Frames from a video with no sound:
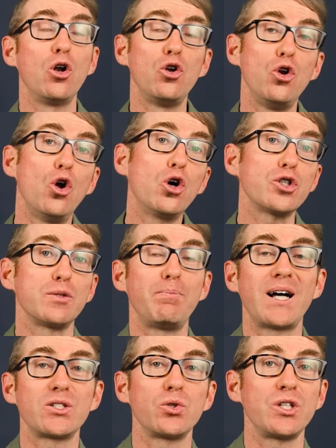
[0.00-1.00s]
Los
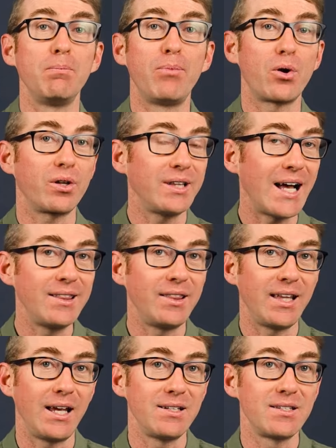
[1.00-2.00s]
pasos
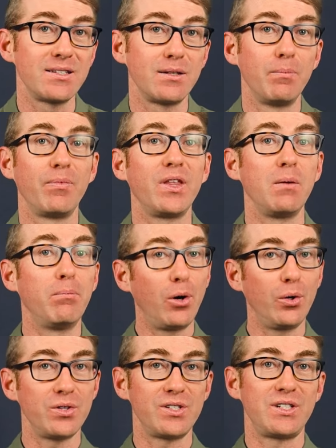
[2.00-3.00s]
importantes, the
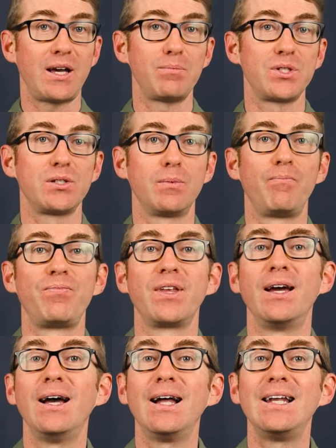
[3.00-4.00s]
important steps.
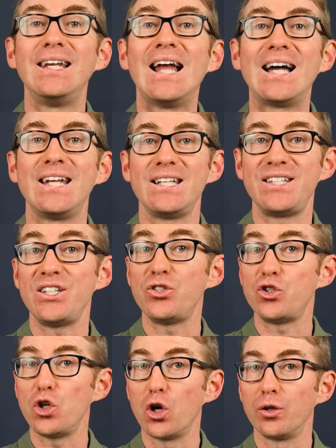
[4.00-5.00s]
La
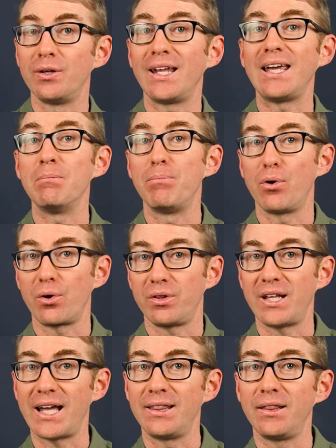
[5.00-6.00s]
decisión
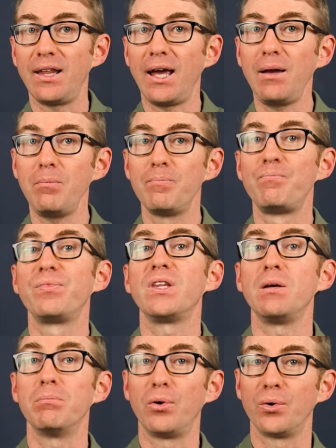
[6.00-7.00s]
importante,
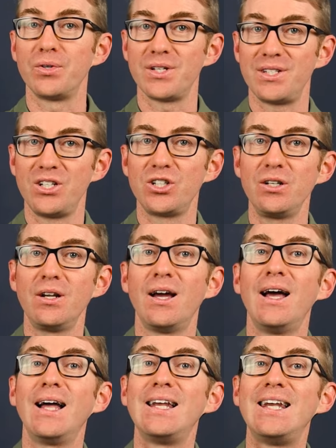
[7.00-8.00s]
the important decision.
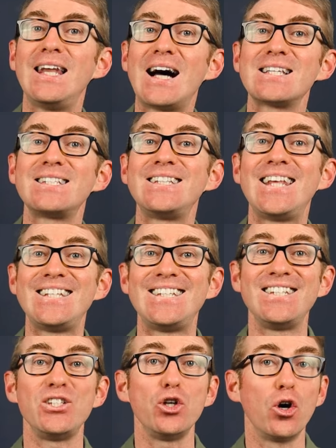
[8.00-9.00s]
Las
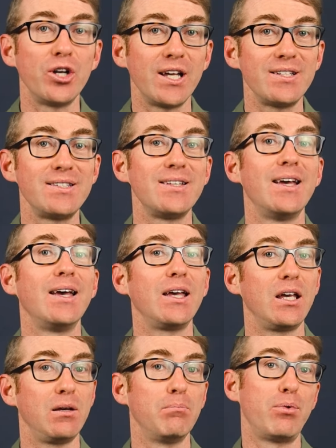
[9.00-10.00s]
decisiones
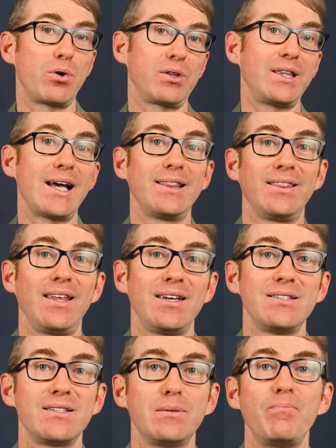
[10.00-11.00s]

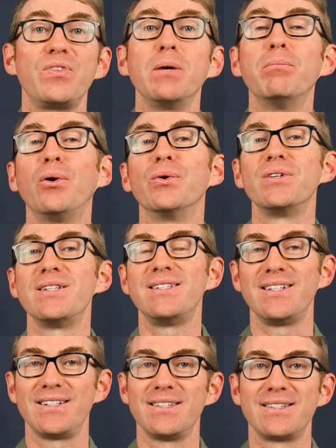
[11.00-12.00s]
importantes, the important
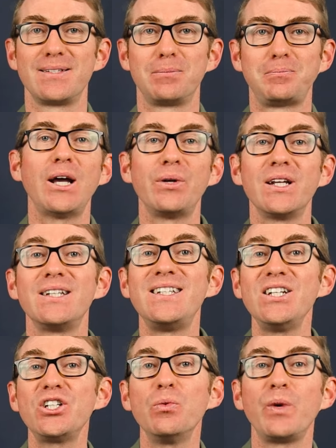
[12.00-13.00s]
decisions. Now, in
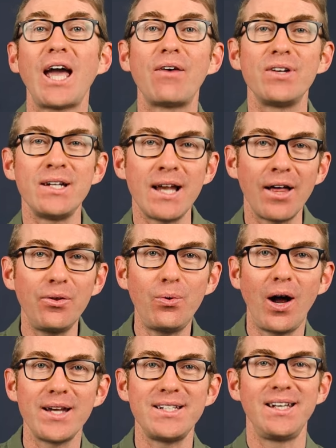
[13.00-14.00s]
addition, we have another
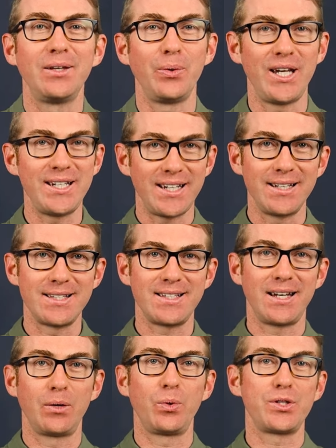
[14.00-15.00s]
idea that we need to
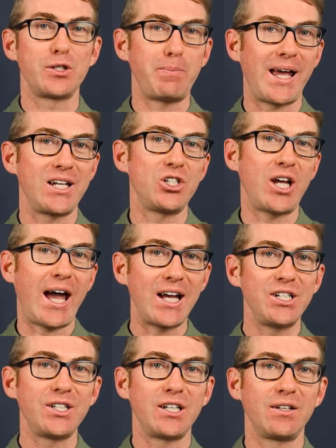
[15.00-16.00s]
consider with Spanish
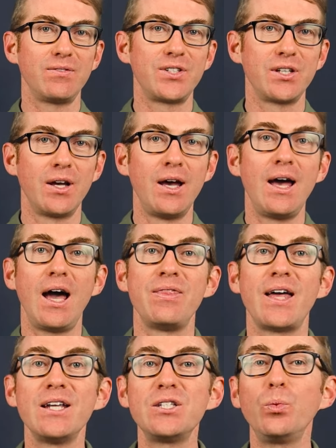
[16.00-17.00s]
adjectives,
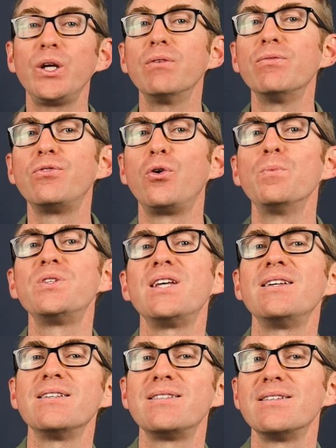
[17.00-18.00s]
and that is that we can form
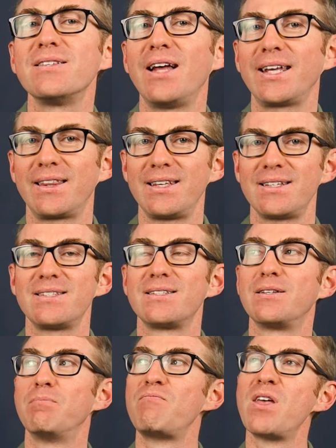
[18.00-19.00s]
sentences like
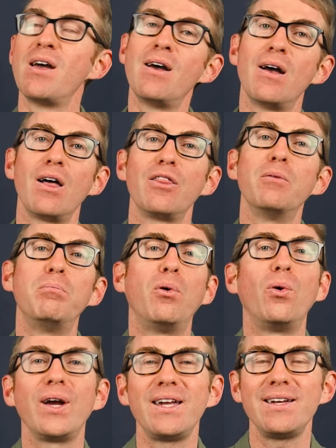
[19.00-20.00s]
this. The
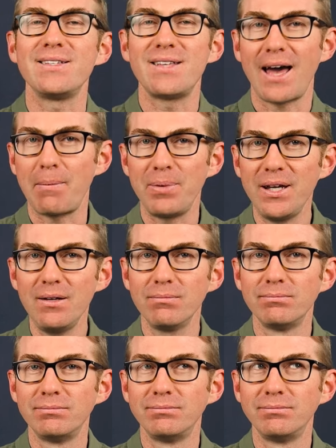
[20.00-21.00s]
boy is happy.